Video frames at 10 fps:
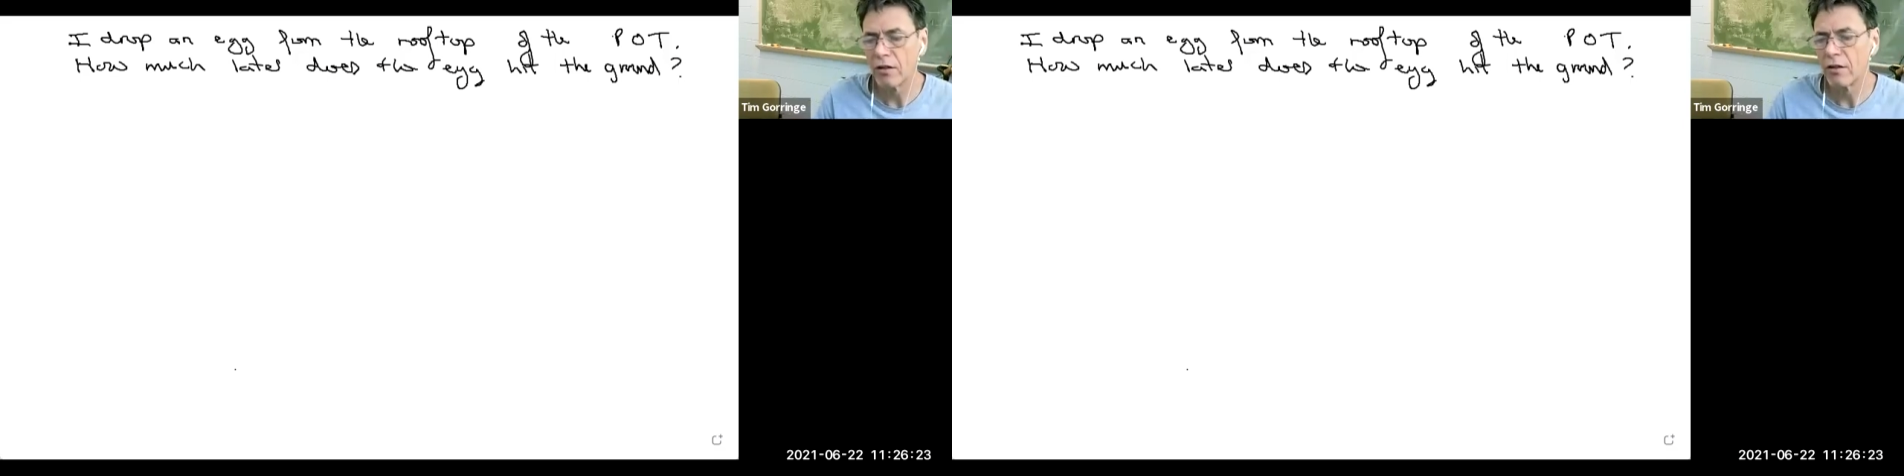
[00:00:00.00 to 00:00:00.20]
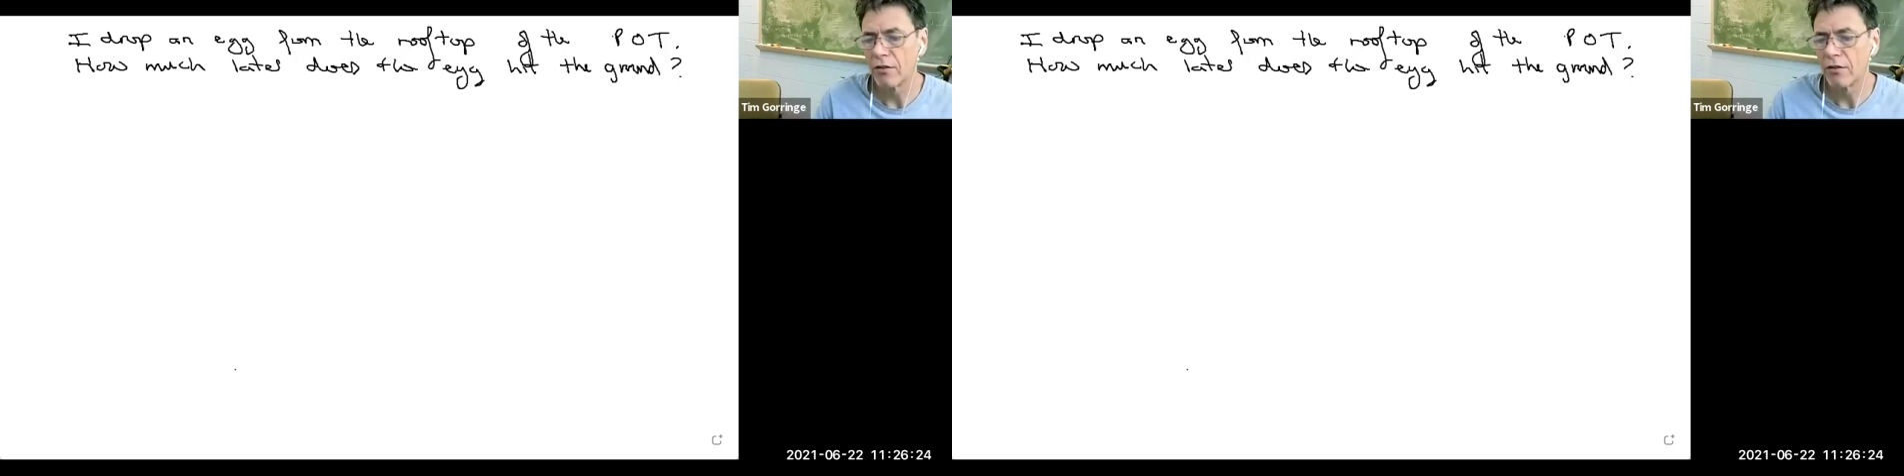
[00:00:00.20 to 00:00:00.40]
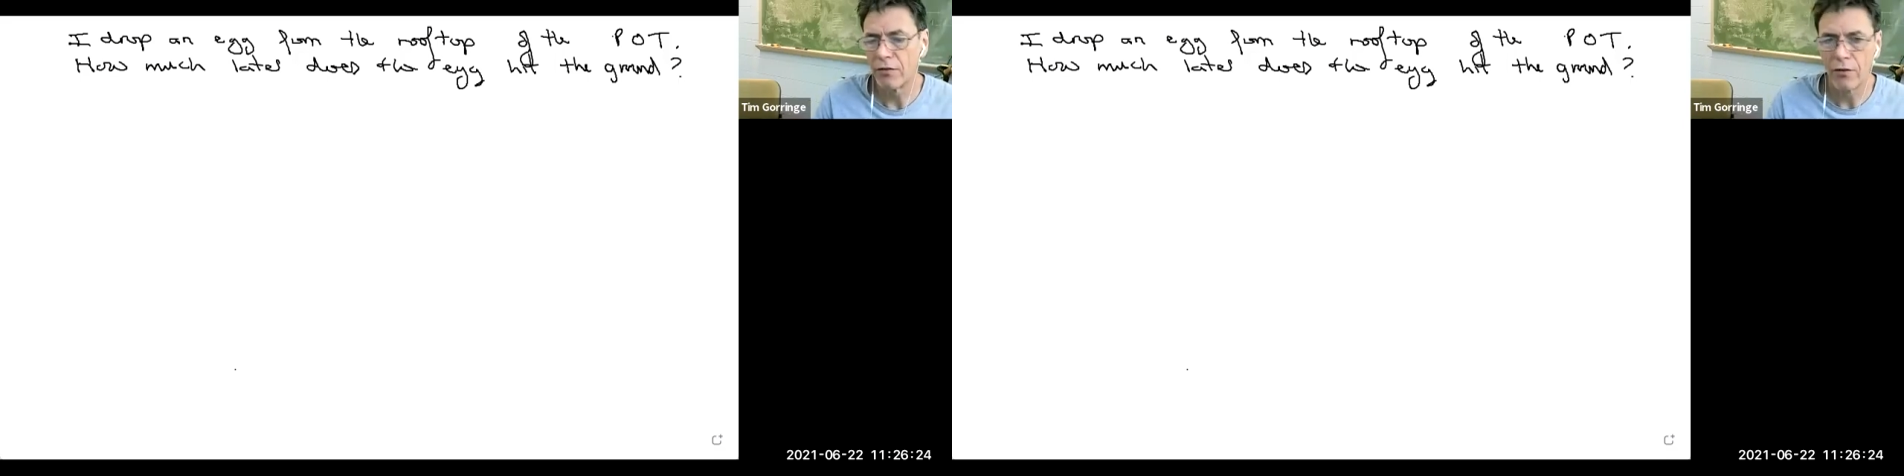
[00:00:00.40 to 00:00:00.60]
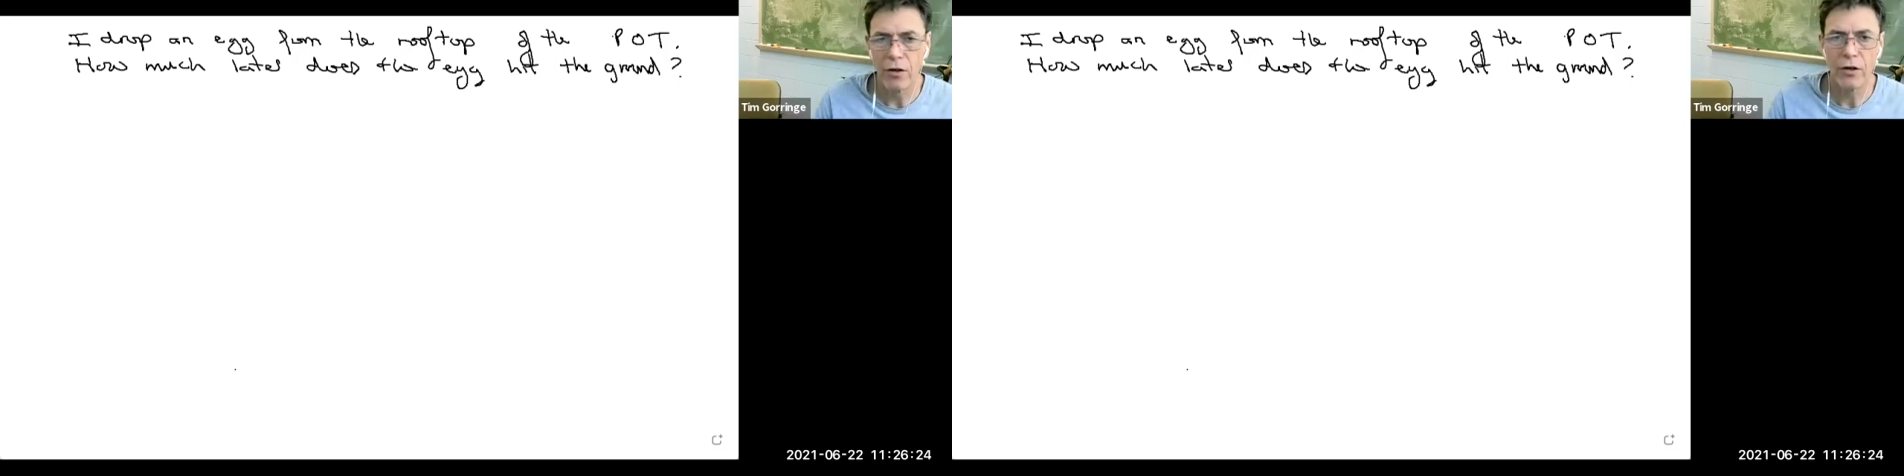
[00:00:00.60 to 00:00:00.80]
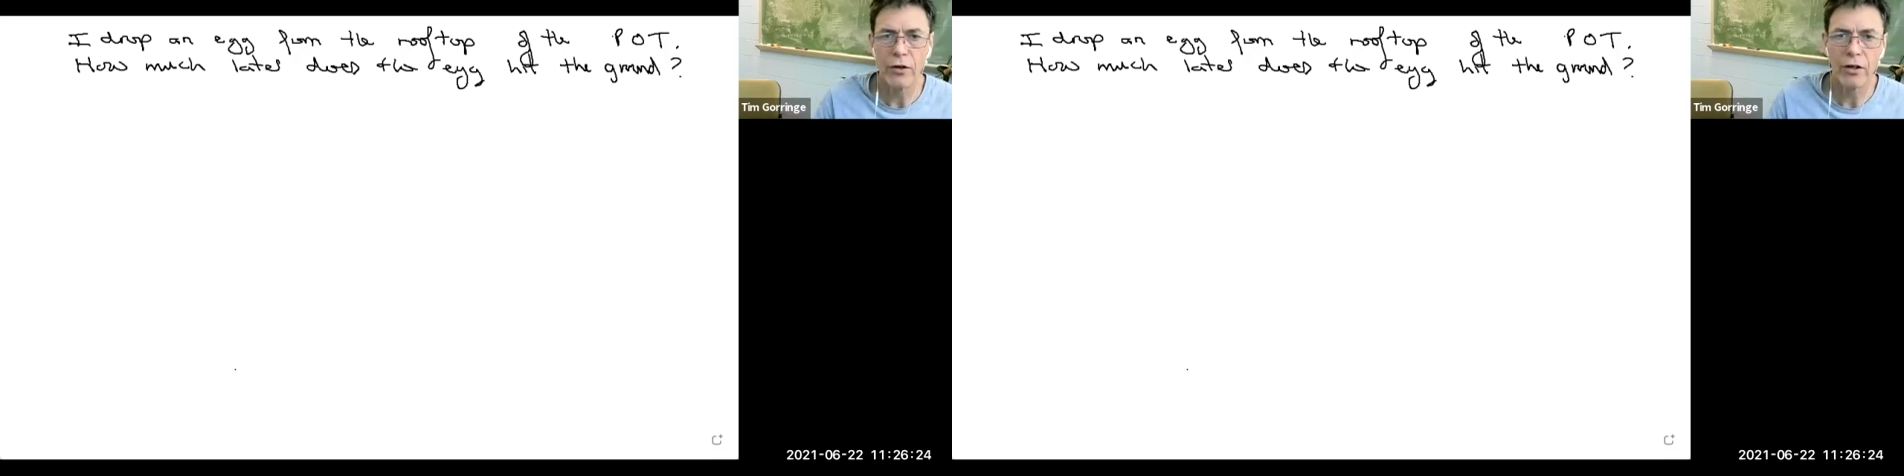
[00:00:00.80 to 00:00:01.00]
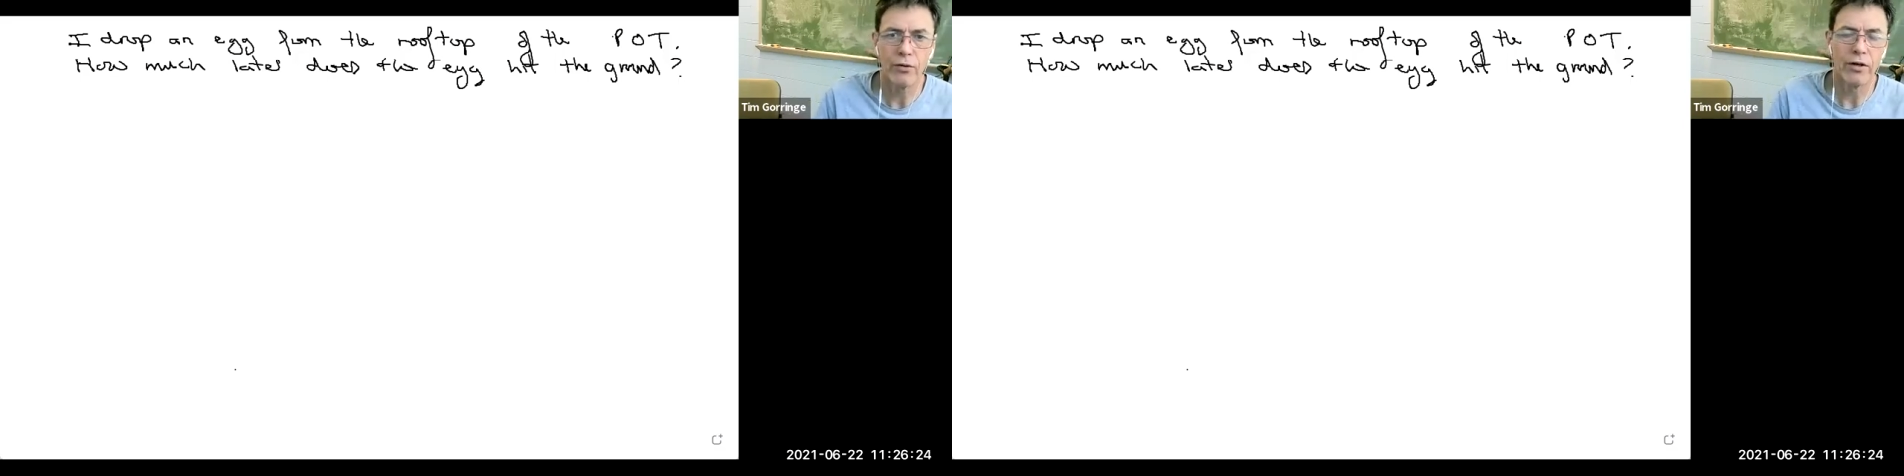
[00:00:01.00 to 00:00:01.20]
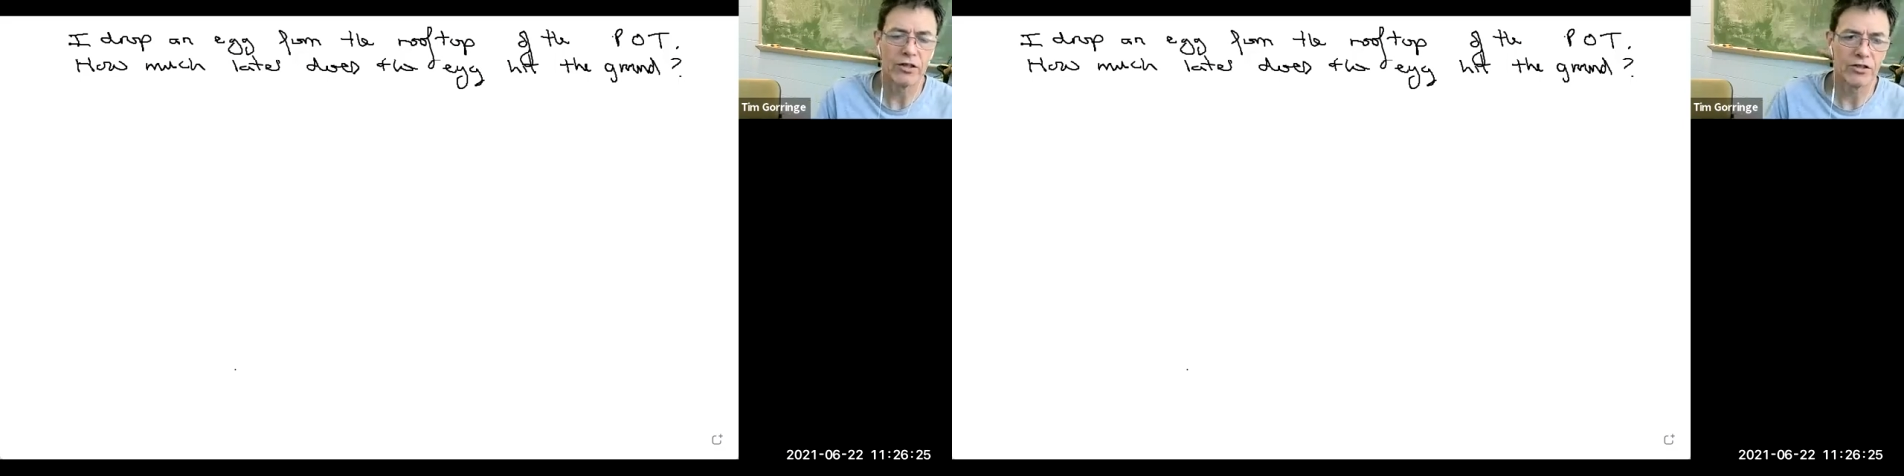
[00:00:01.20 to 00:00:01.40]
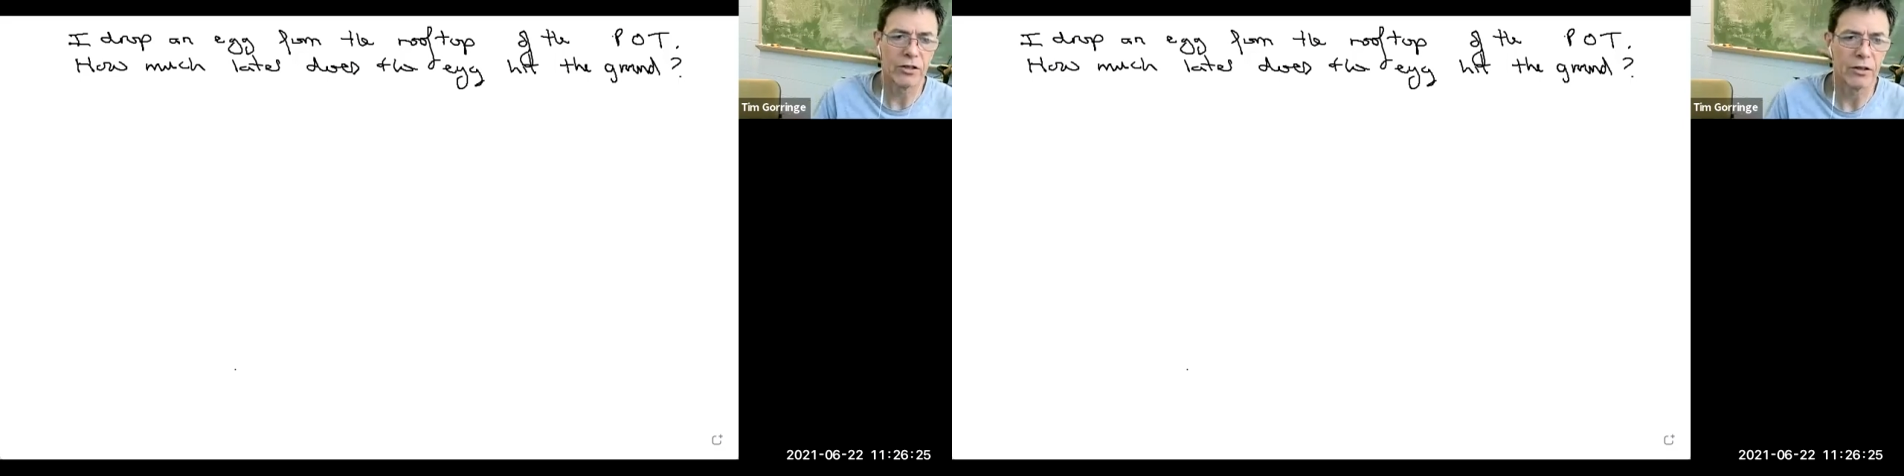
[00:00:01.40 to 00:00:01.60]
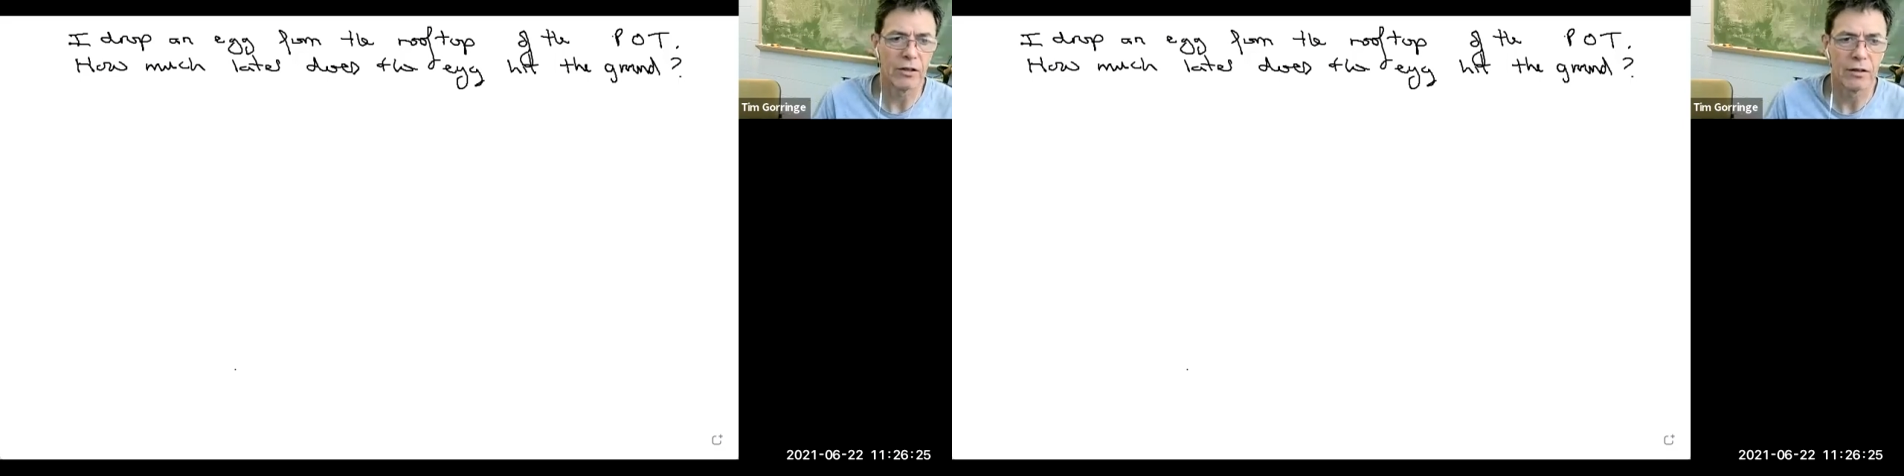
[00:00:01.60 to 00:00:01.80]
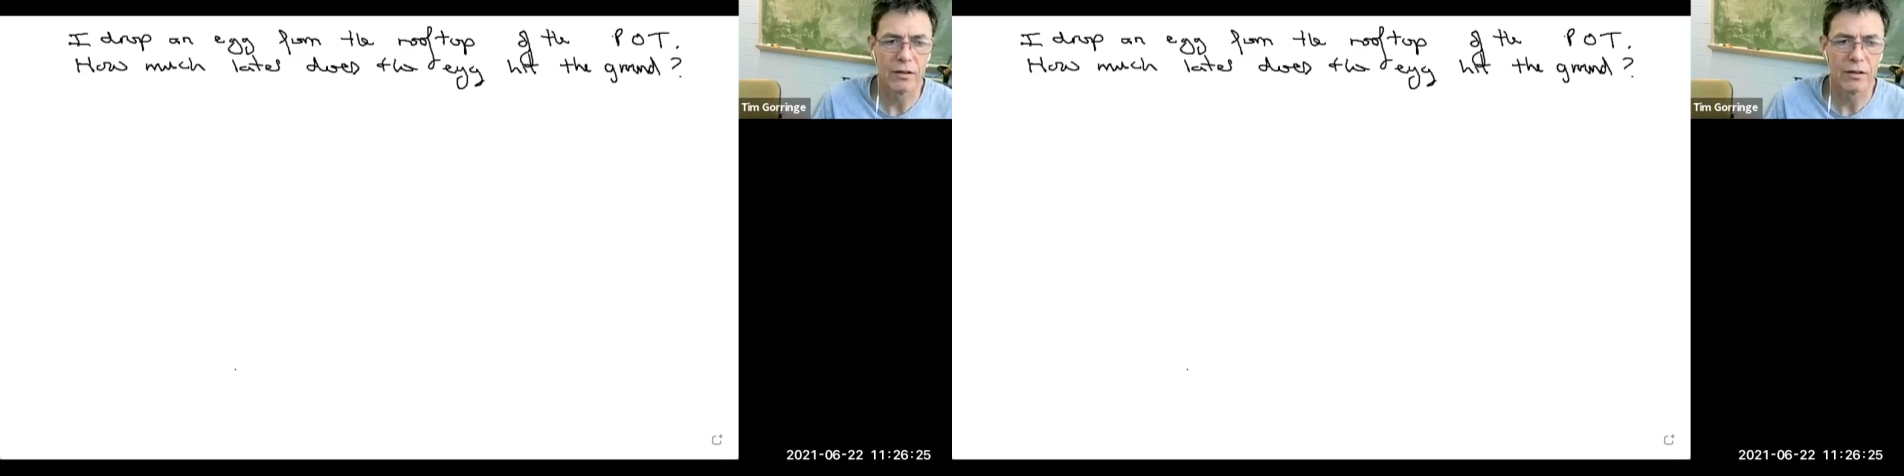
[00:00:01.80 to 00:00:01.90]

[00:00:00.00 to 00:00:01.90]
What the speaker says: the following question